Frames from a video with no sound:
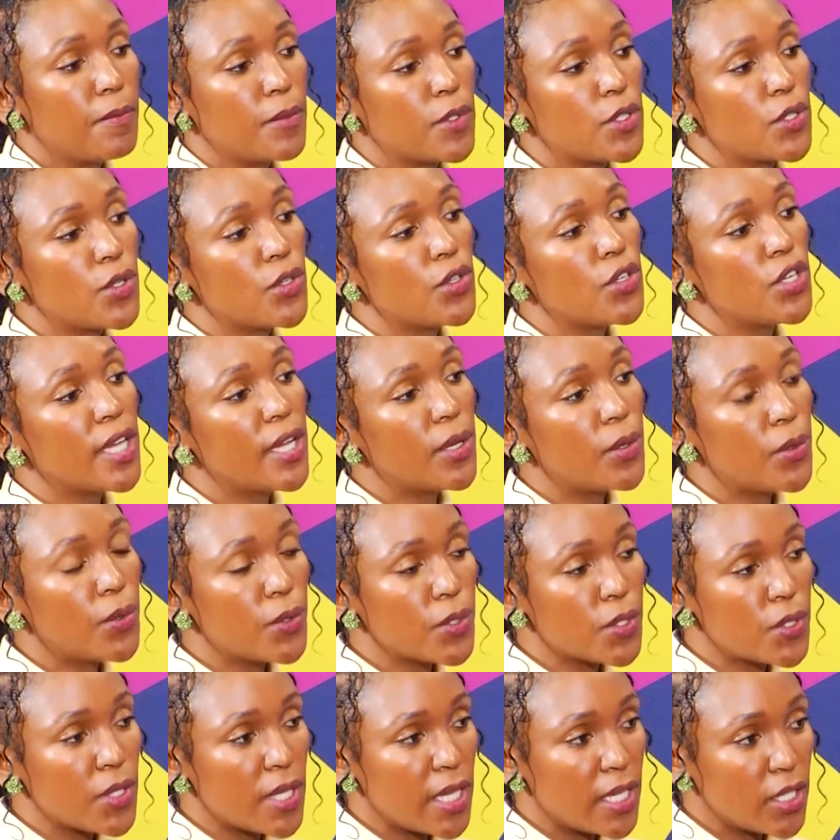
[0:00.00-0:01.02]
So you can
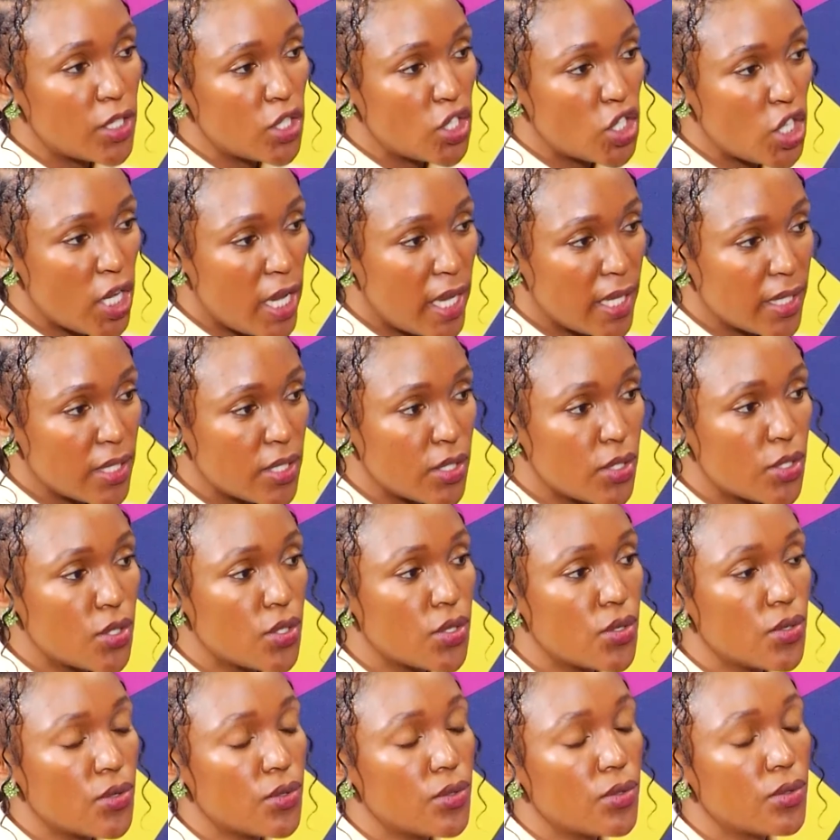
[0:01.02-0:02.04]
also then chat
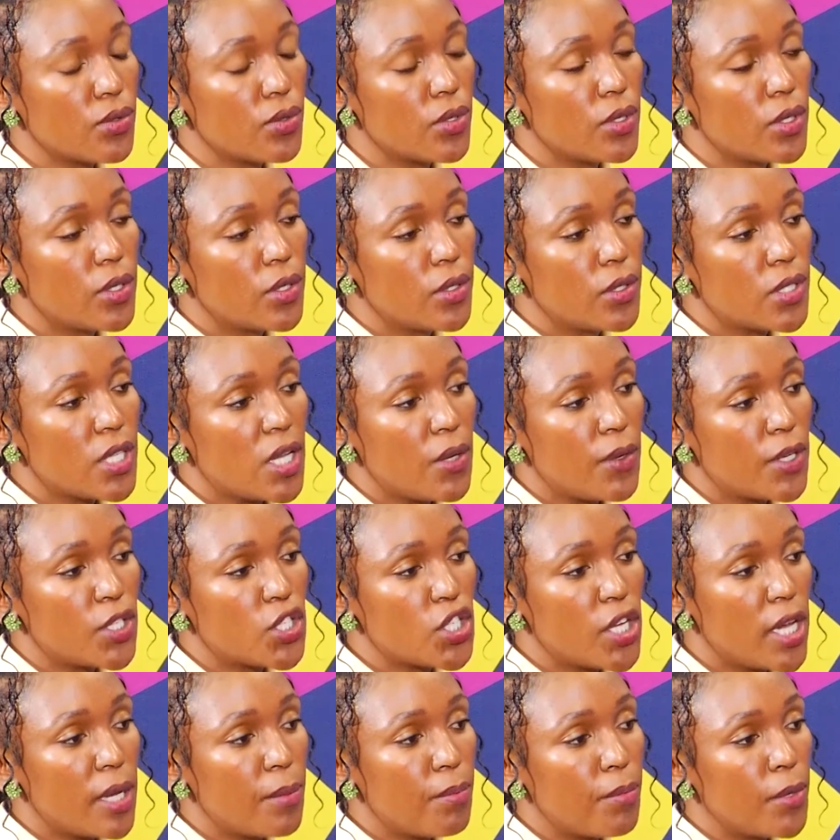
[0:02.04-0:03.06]
to our
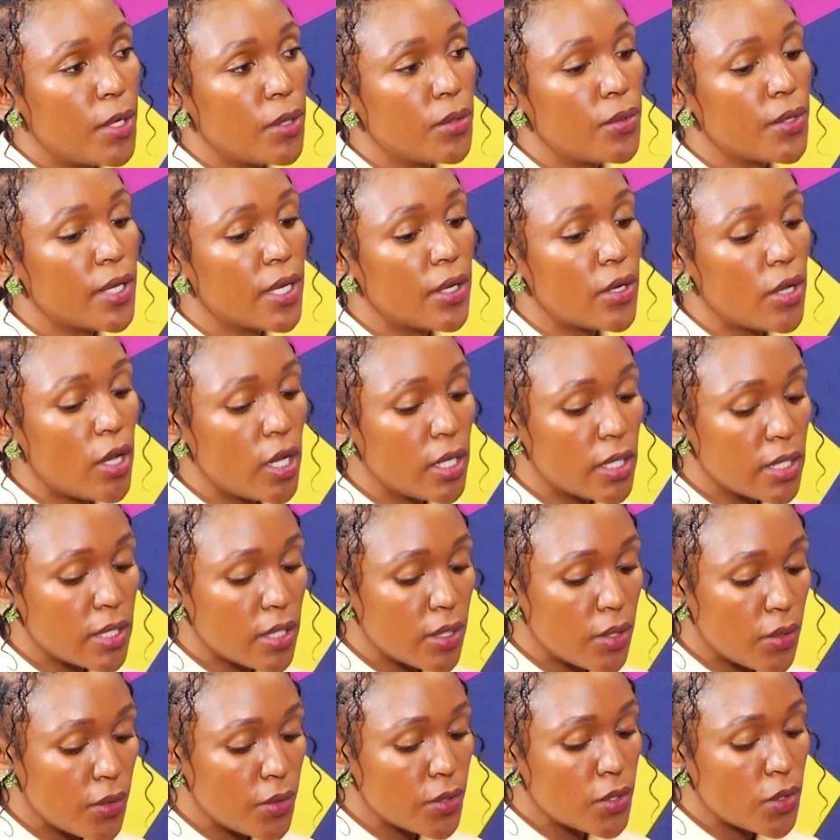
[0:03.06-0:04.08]
chatbot who can
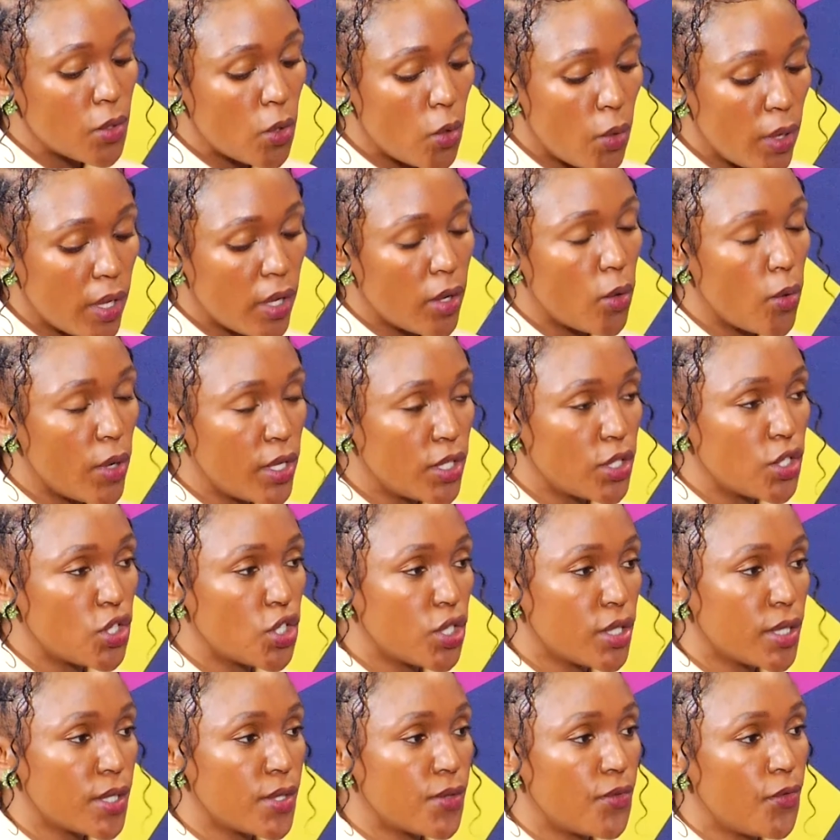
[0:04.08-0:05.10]
answer those quick
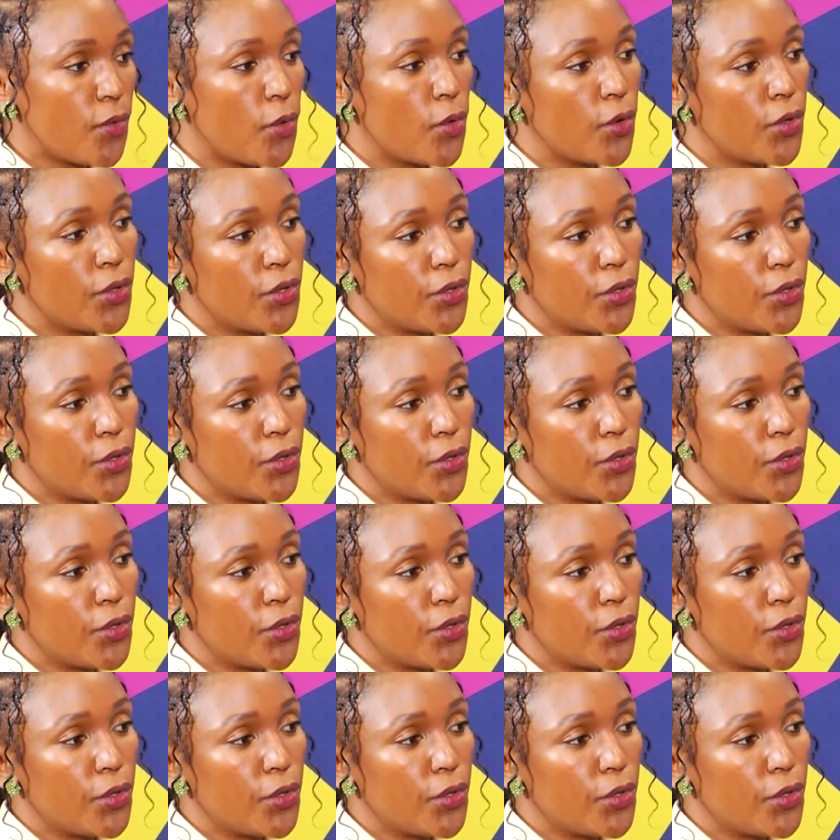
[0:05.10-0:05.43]
questions for